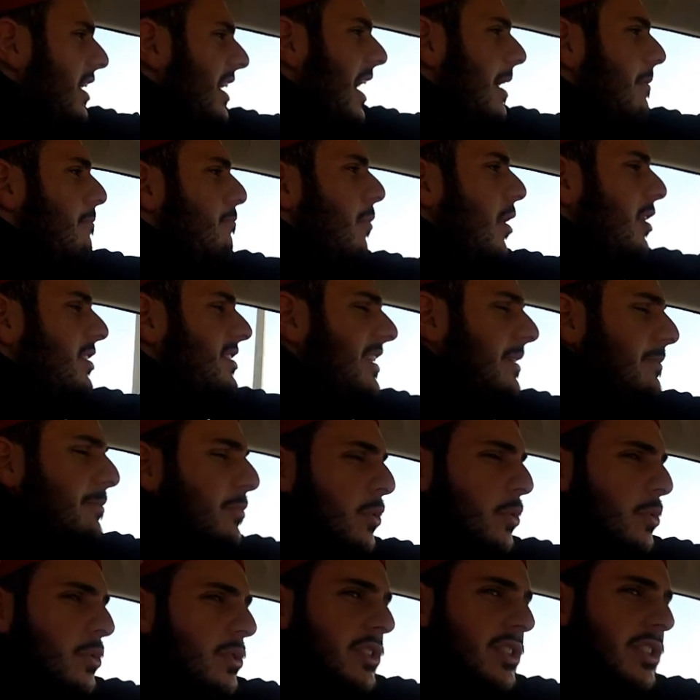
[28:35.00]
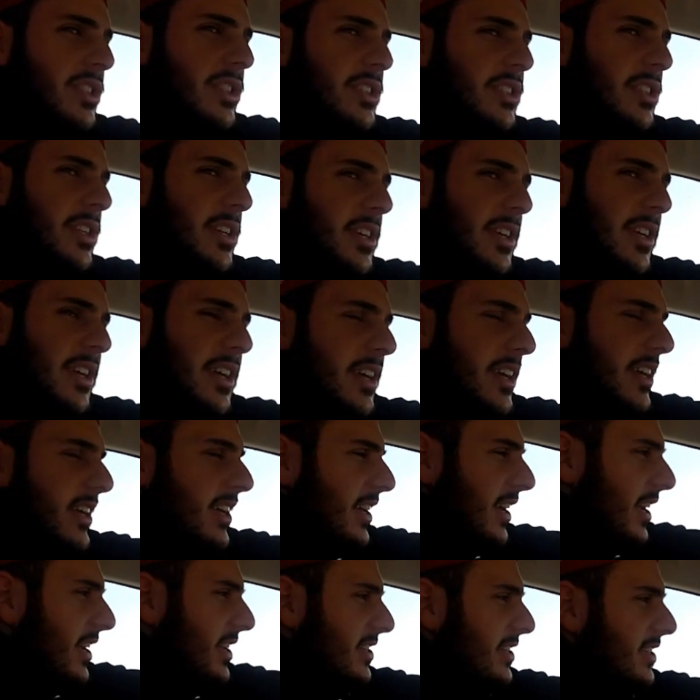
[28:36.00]
to get Bossy Boots.
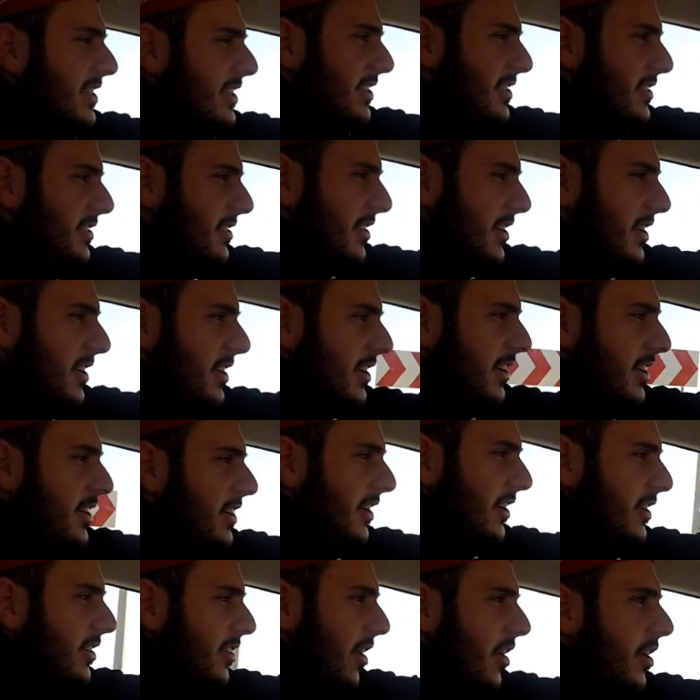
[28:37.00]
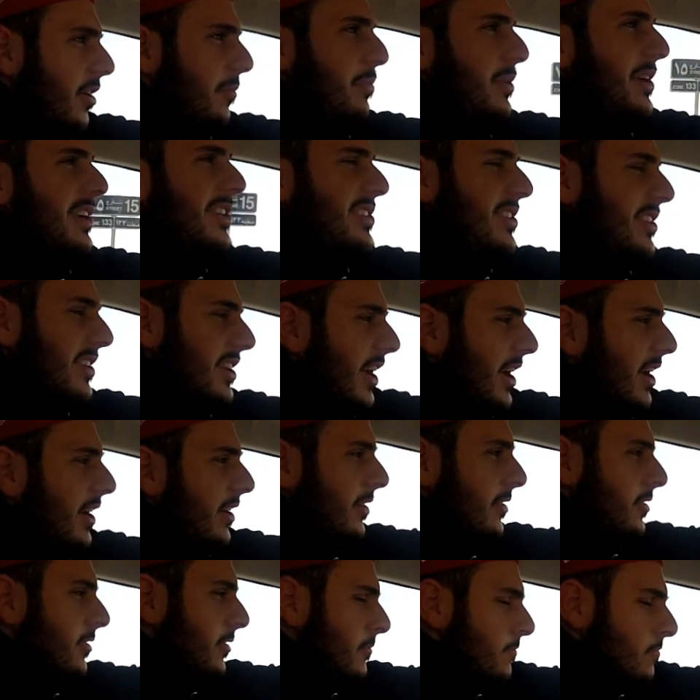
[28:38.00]
He's in this dog prison, yeah,
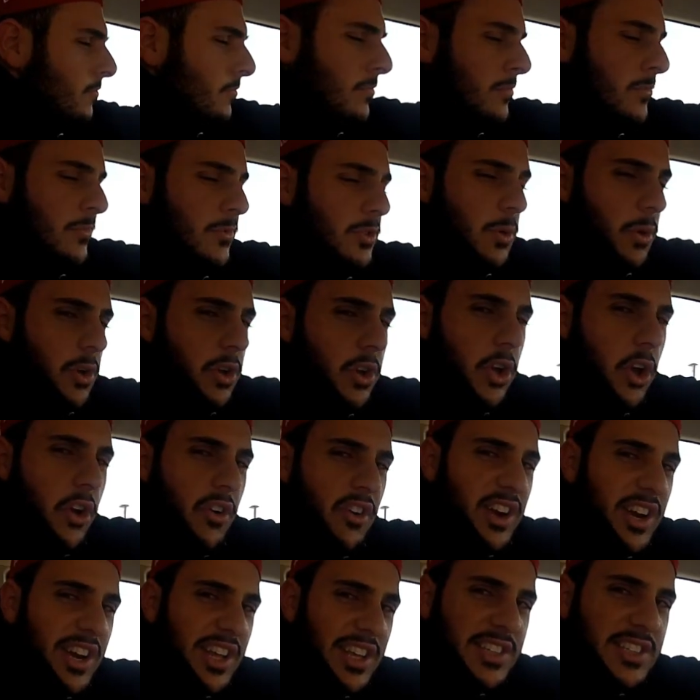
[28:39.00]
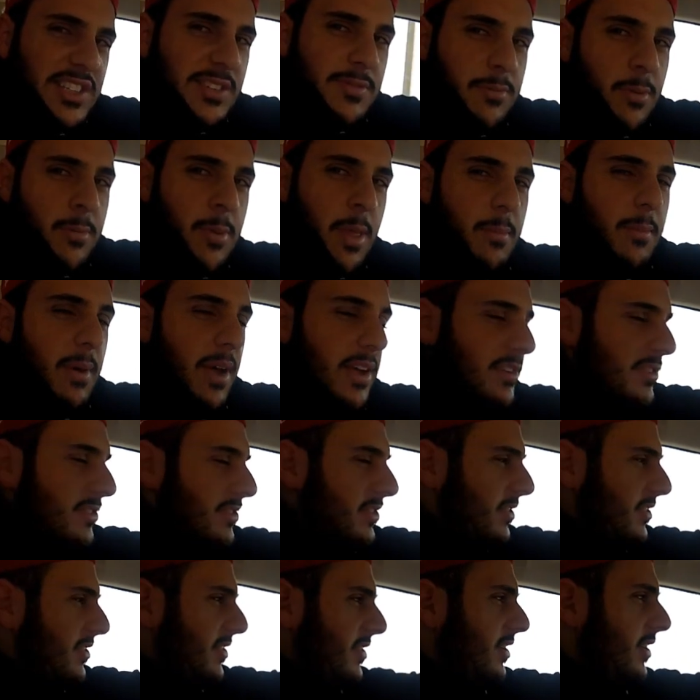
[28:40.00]
so we're gonna go release him from the
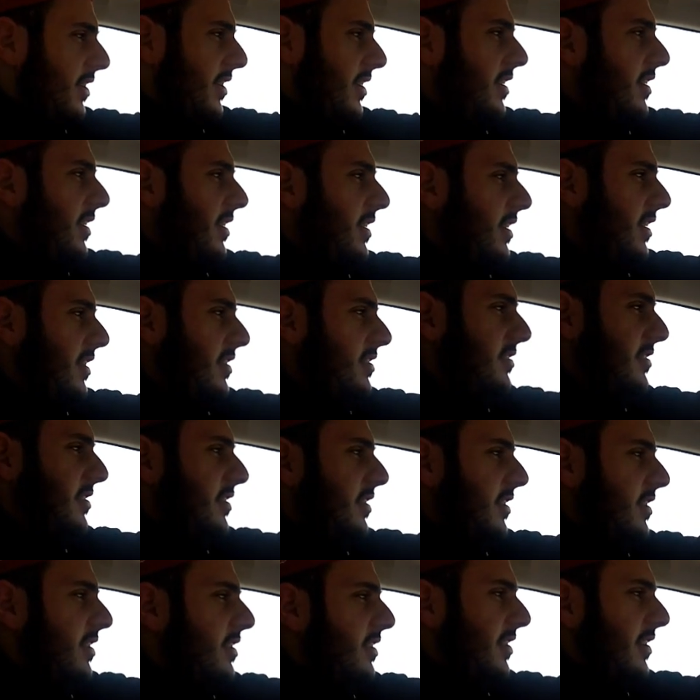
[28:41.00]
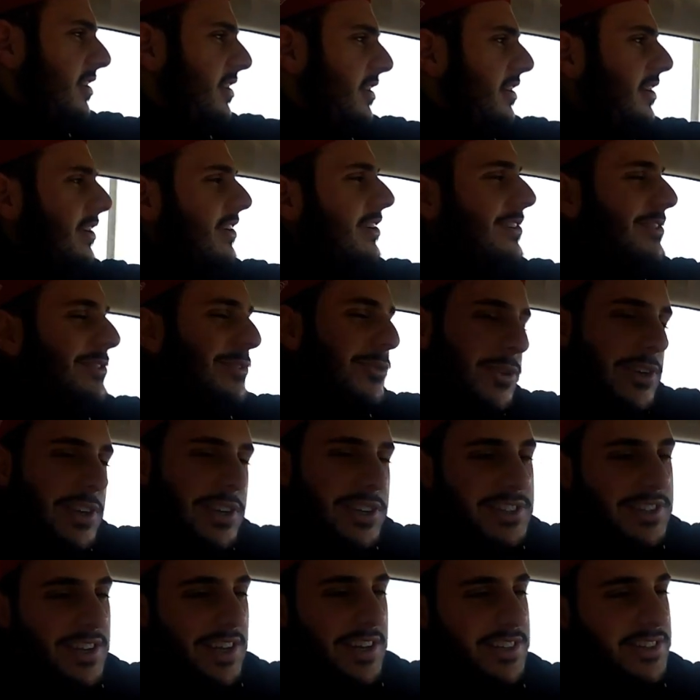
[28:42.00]
bastard. He's done
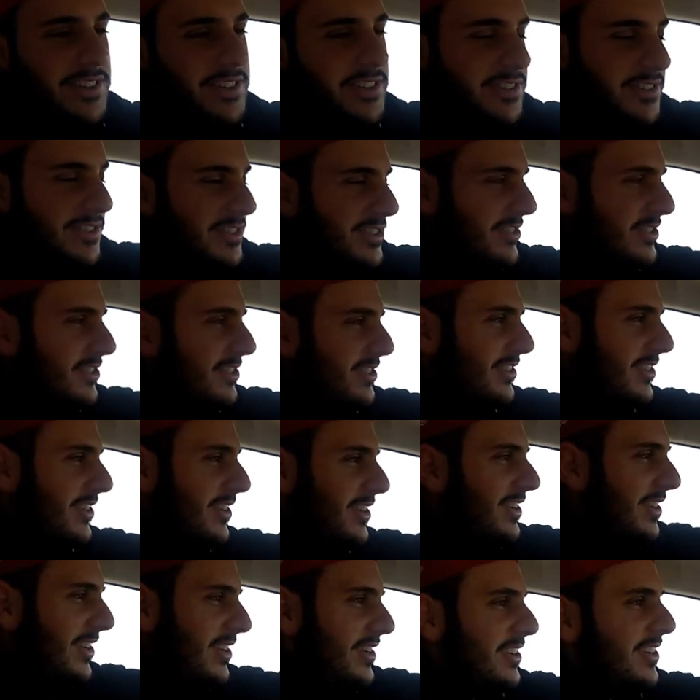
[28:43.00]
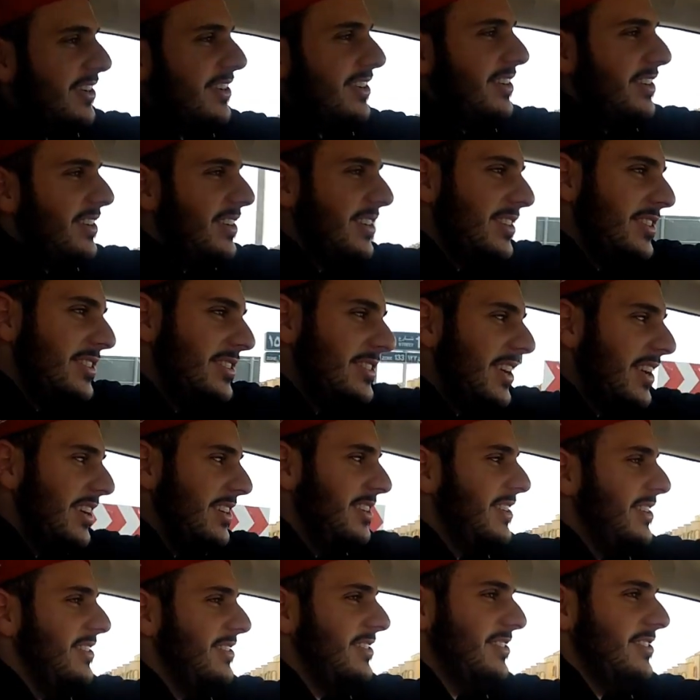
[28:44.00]
his sentence, his
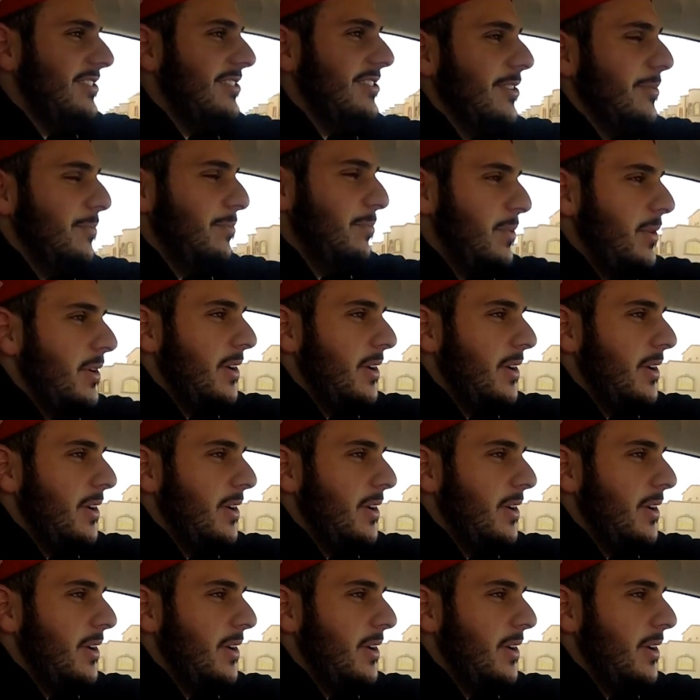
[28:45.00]
sentence is up,